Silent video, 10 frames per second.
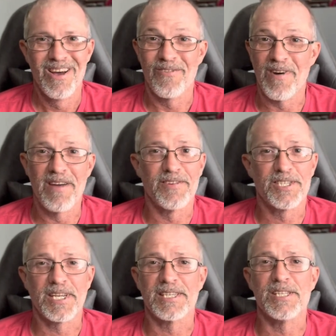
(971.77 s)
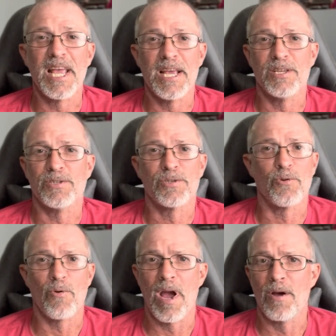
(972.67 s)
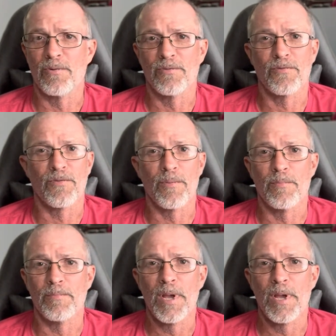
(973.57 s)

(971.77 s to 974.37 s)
5 to 6 days ground from